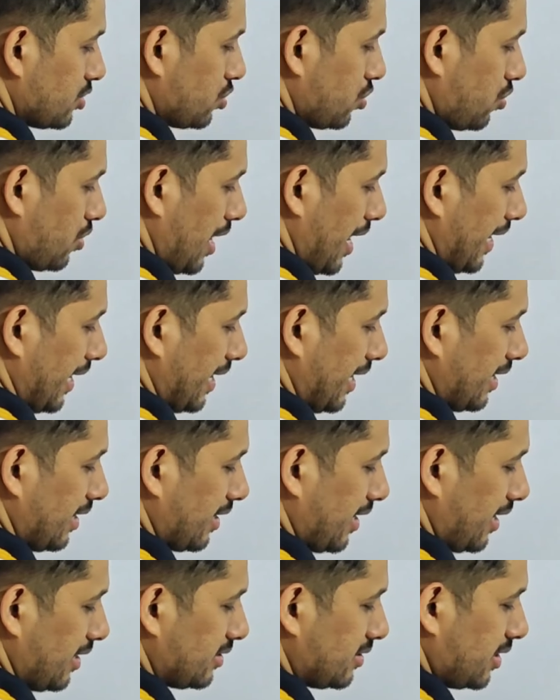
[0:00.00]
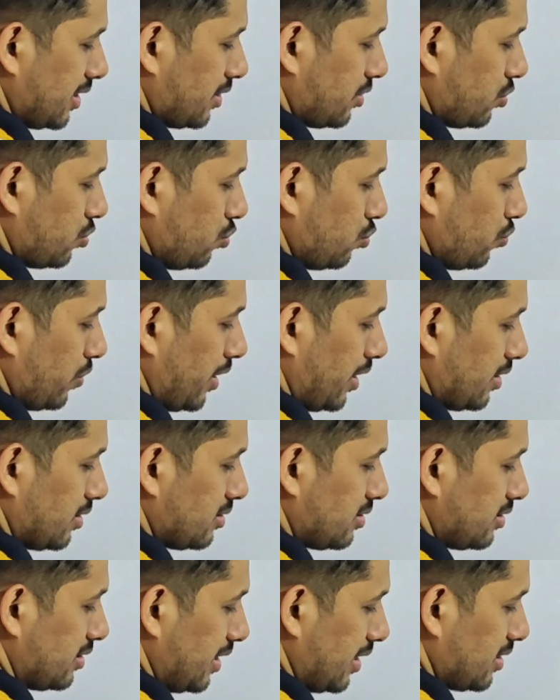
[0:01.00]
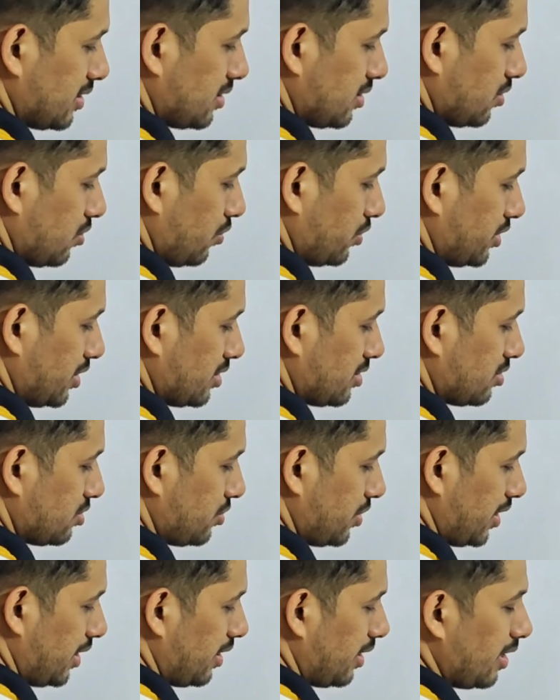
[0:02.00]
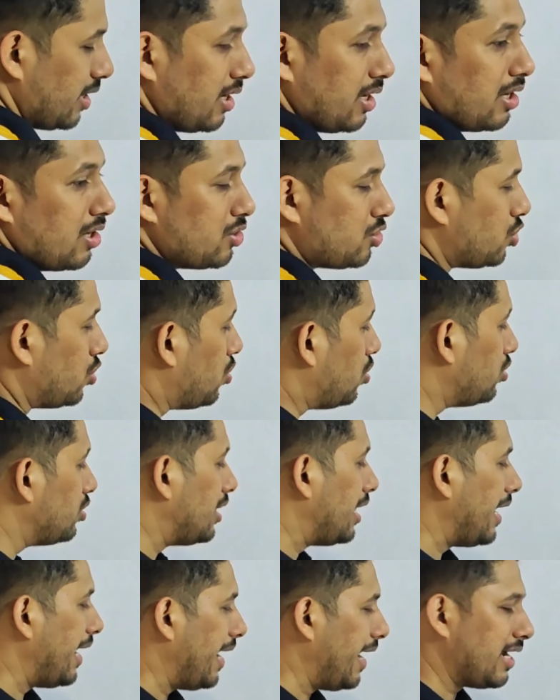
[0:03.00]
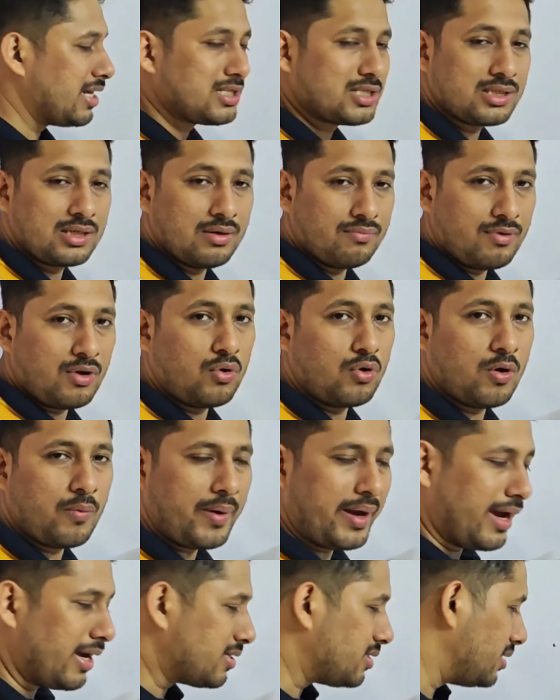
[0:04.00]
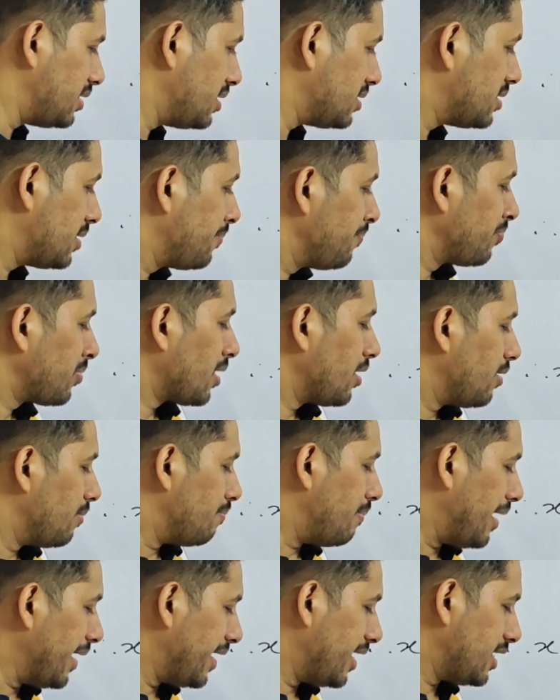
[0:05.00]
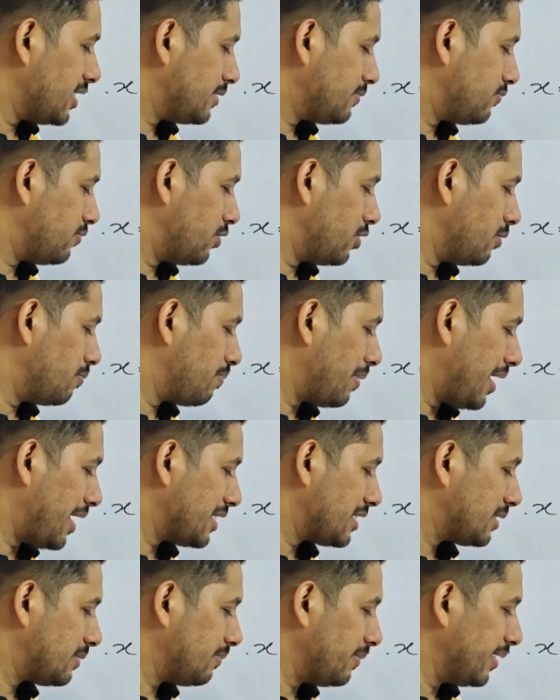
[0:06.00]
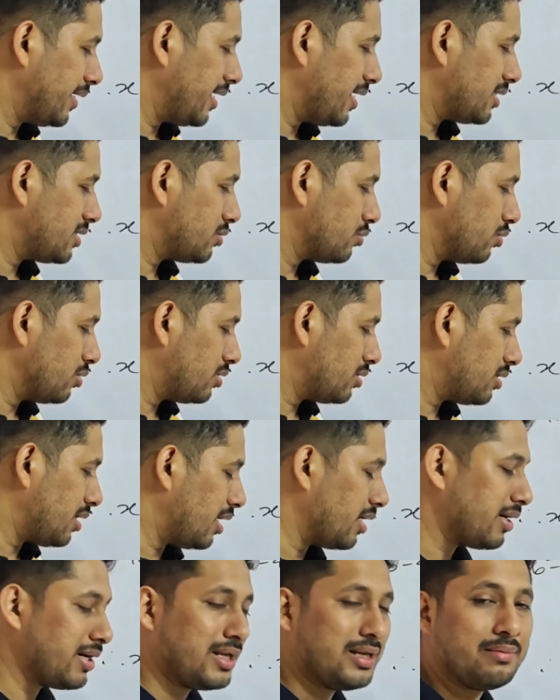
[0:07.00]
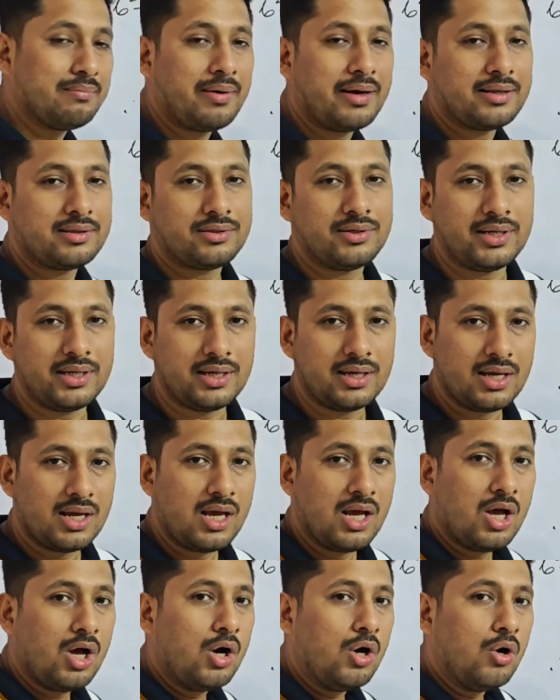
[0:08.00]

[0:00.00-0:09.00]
So I can cancel 2 and 6, which is 3. So the value of x is minus 4 plus minus root 13 by 3.